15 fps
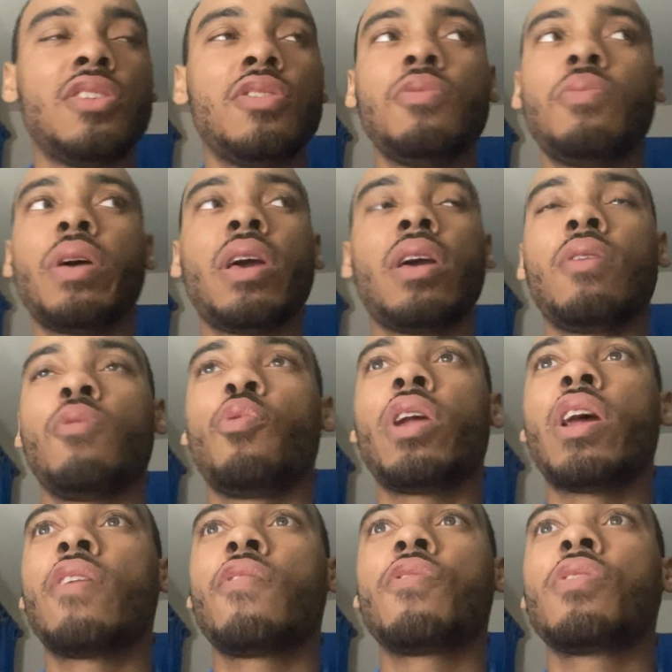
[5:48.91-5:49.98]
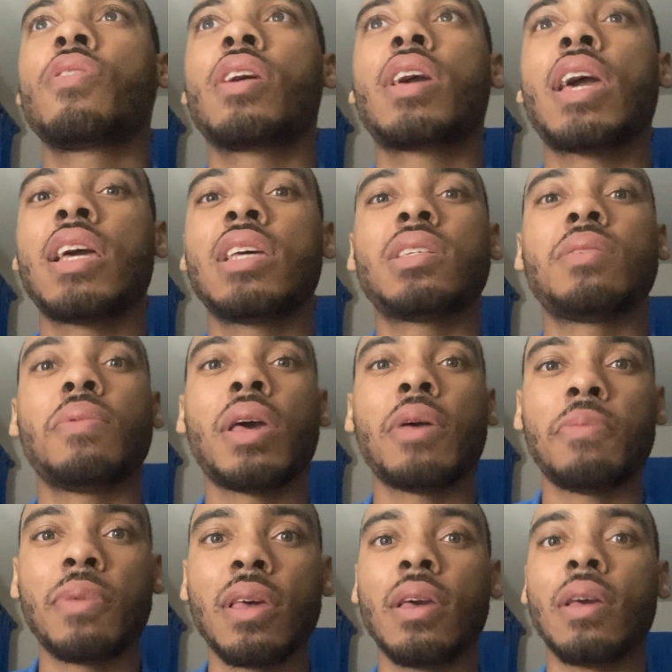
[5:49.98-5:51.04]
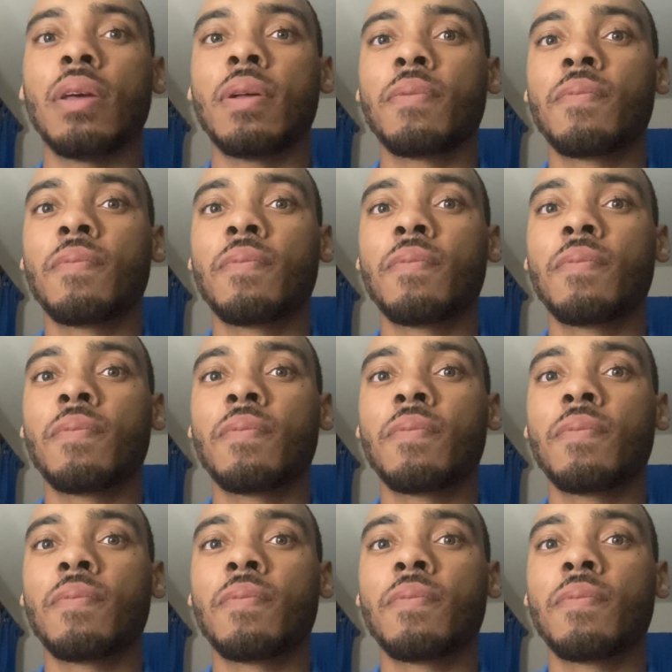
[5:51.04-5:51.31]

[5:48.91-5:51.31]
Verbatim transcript: You may, whatever the case may be,